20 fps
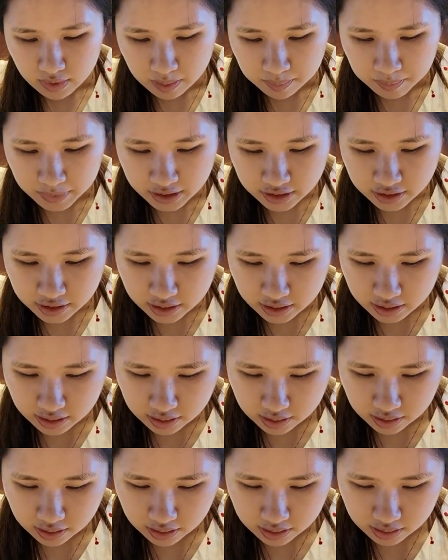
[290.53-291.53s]
Make sure it
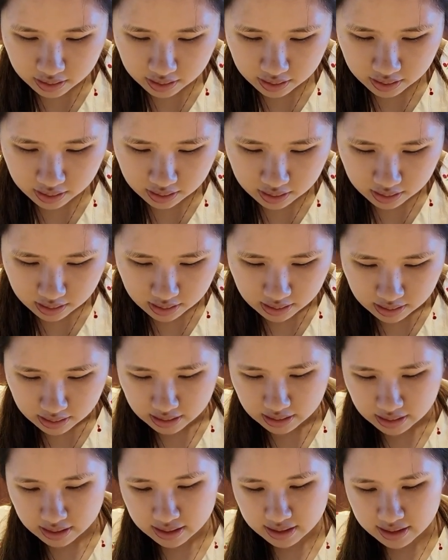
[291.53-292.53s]
cooks
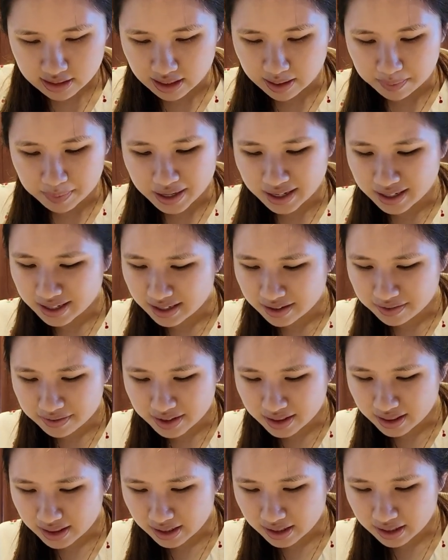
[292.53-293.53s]

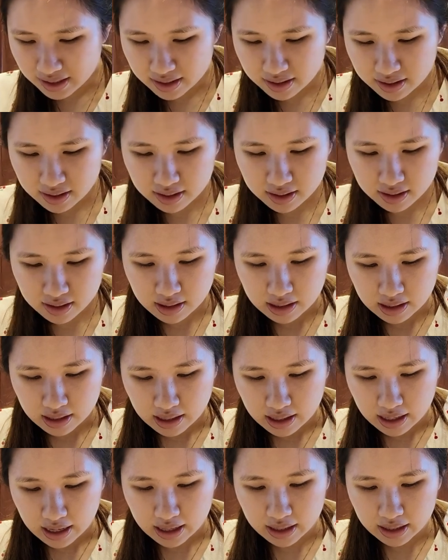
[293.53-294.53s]
semi-evenly.
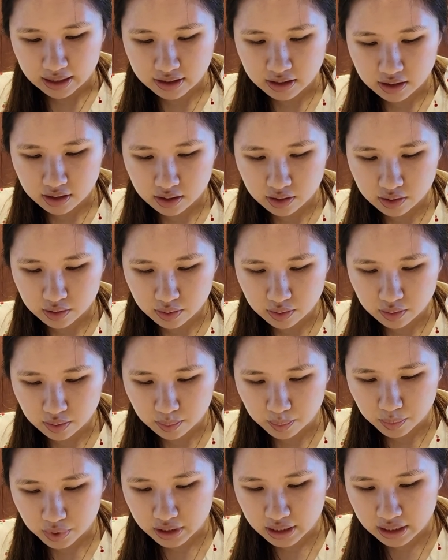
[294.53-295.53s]
I like
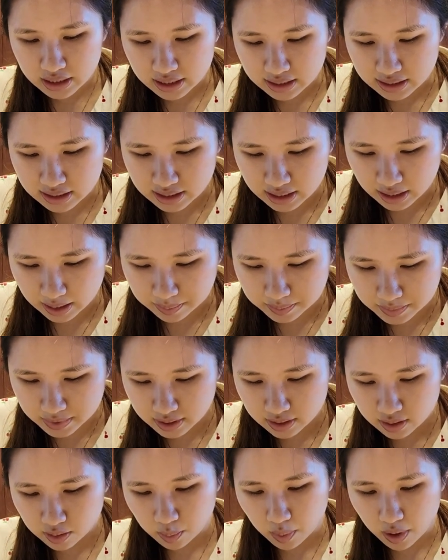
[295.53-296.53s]
to put in the stems
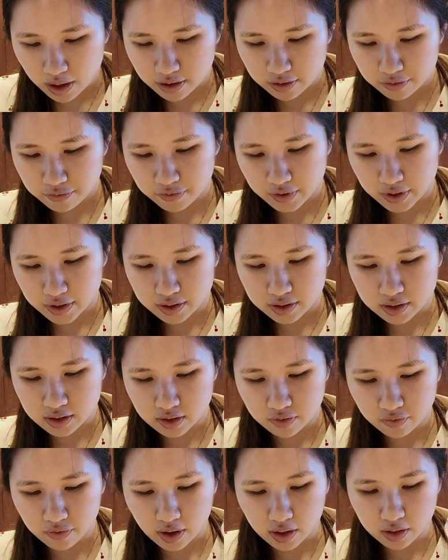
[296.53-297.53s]
in the water first,
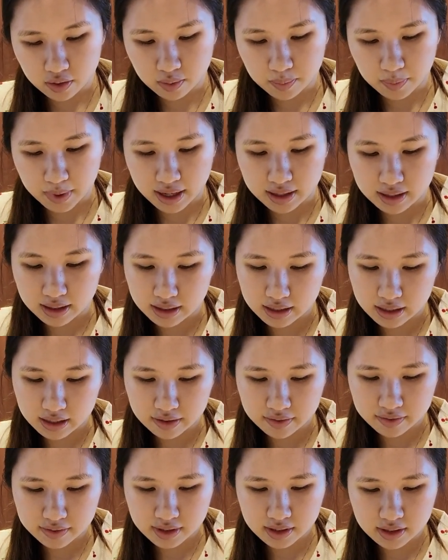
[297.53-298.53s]
followed by the
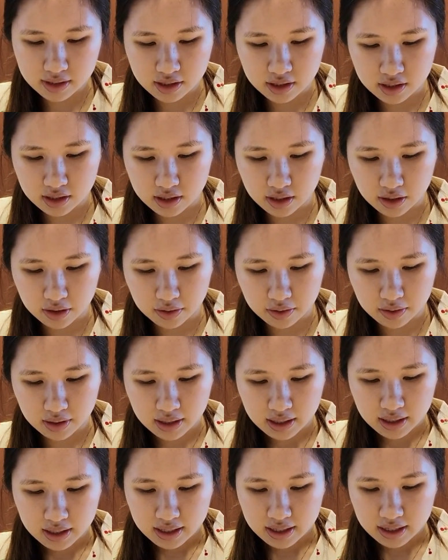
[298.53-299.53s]
leaves, just so
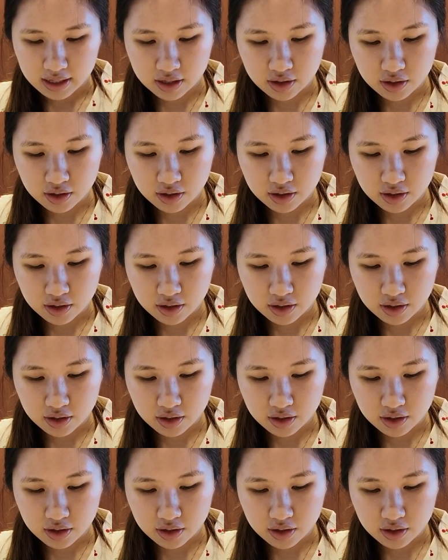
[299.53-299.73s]
it